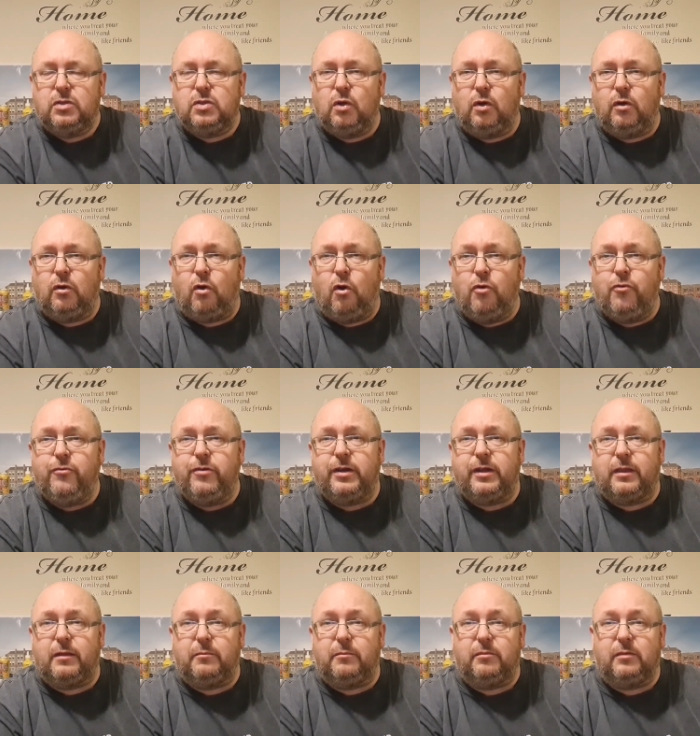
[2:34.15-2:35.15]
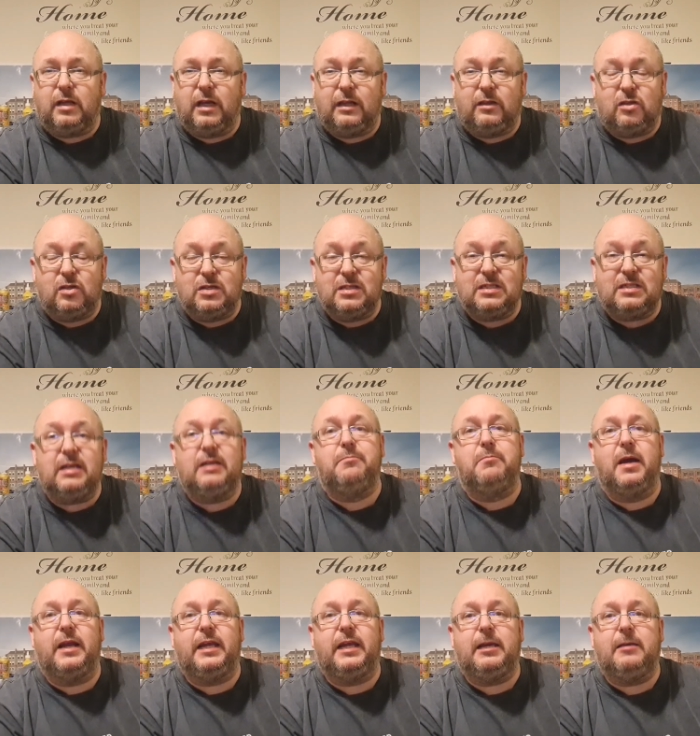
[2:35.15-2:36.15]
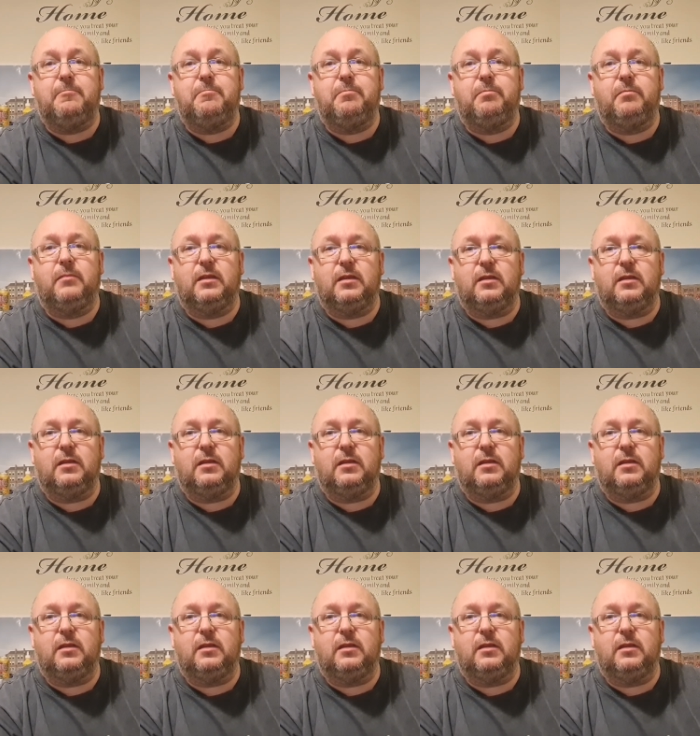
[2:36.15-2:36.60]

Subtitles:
So 100 of them, it doesn't seem many.